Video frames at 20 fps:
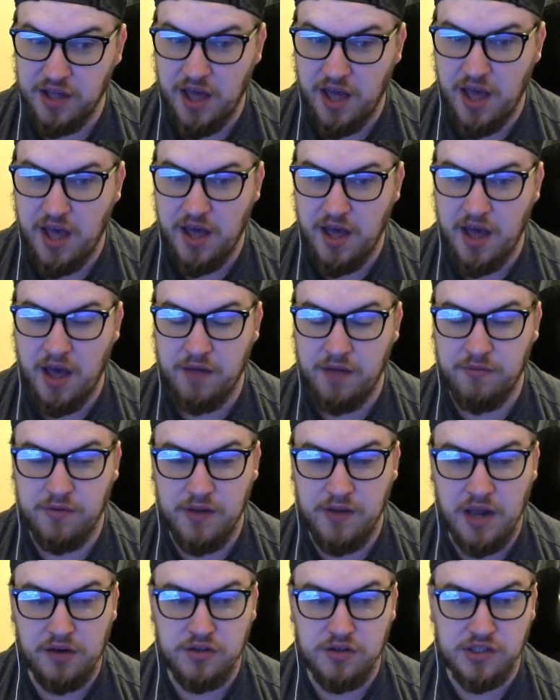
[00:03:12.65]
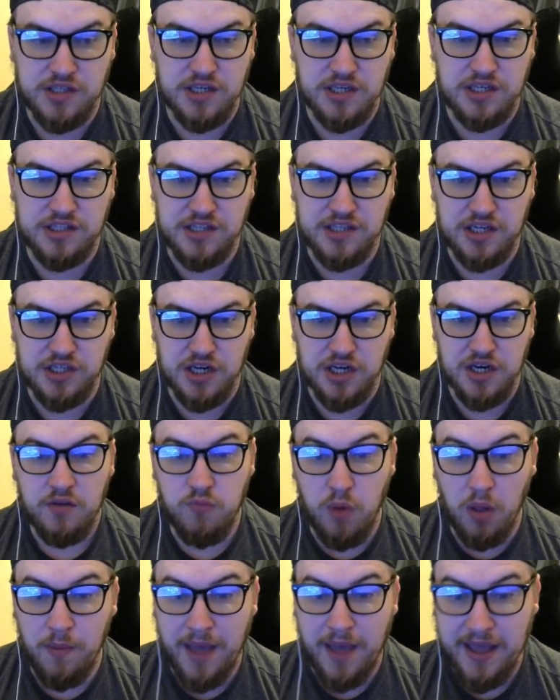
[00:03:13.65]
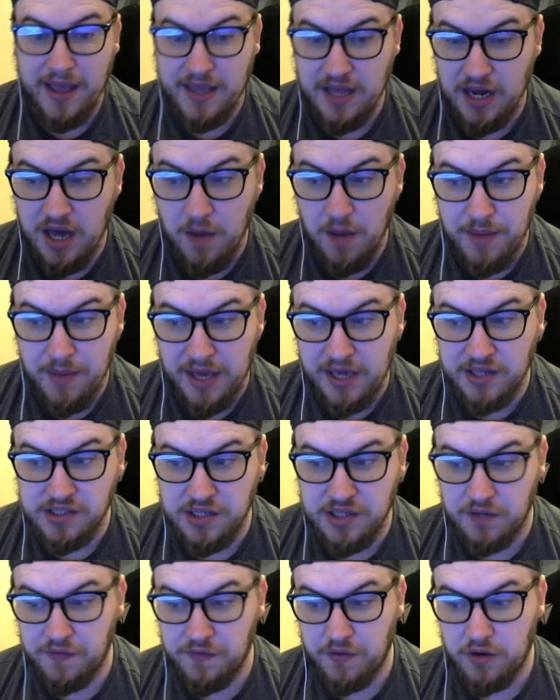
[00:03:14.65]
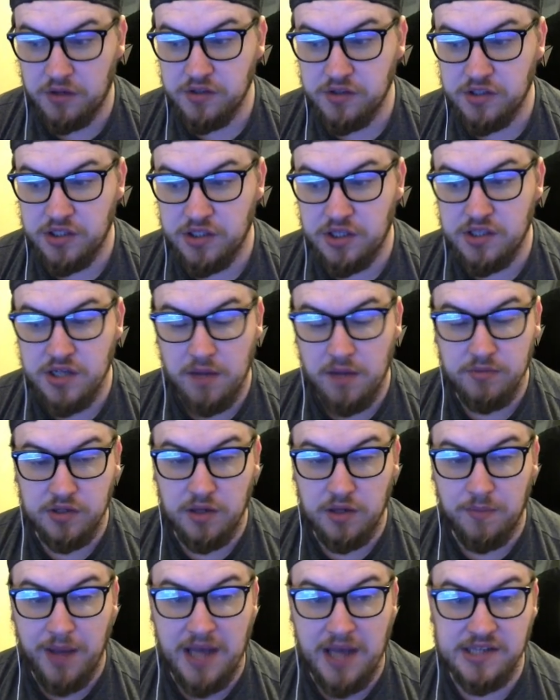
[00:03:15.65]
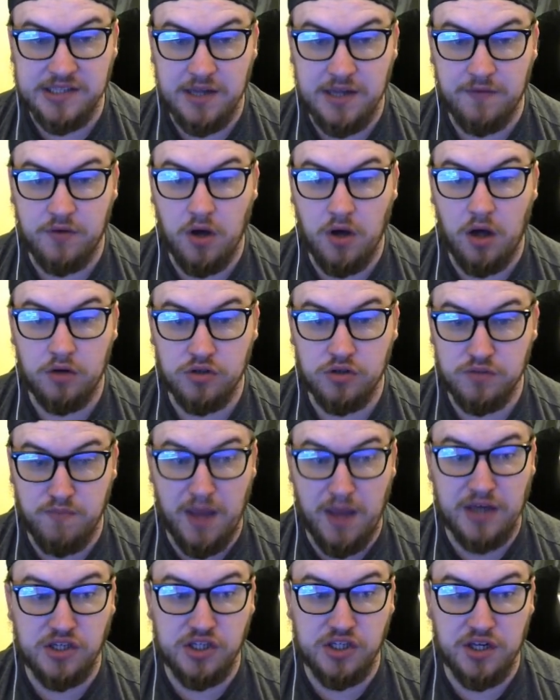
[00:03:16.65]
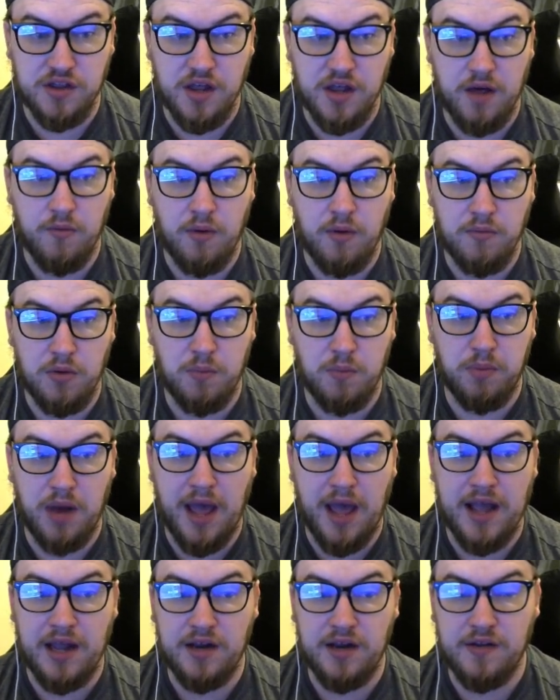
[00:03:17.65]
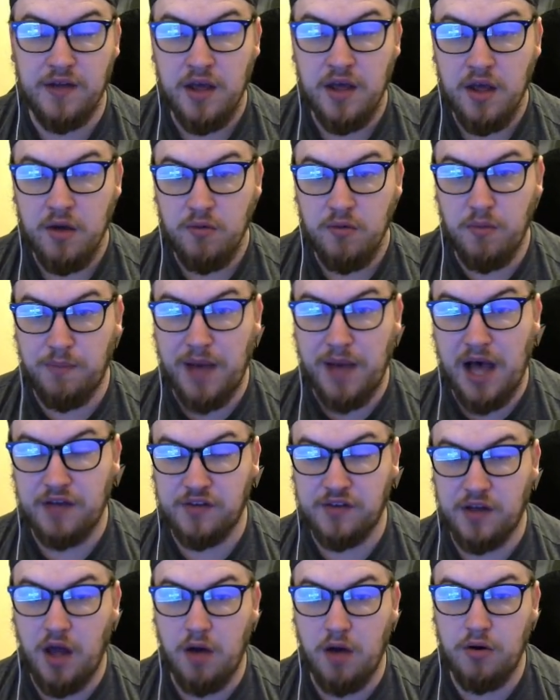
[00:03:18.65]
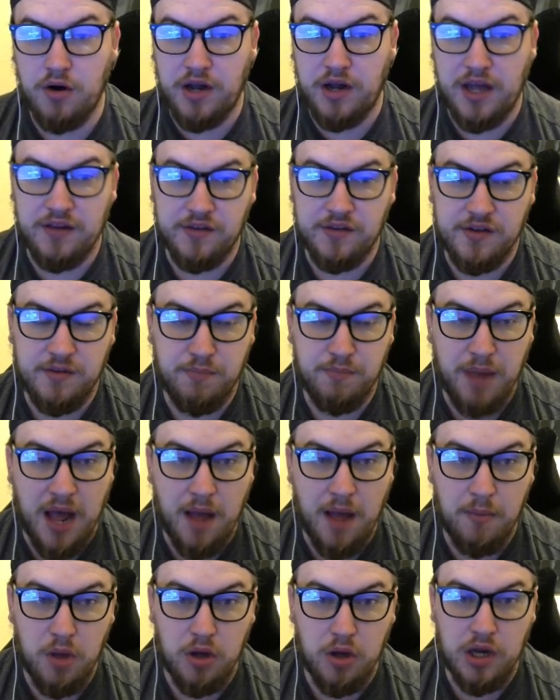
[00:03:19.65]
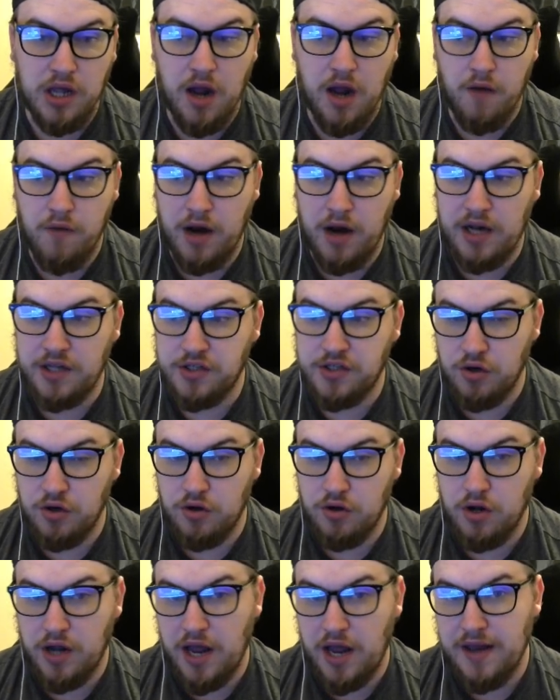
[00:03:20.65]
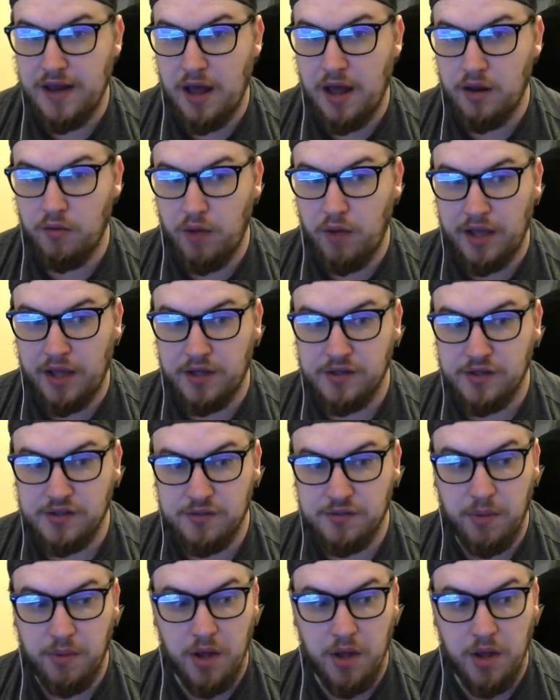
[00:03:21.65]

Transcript: An interesting decision. Will make it a little bit easier for us in terms of the pace they've got. I just mentioned that when we played with Barcelona against Bayern Munich, I really struggled getting down the wings.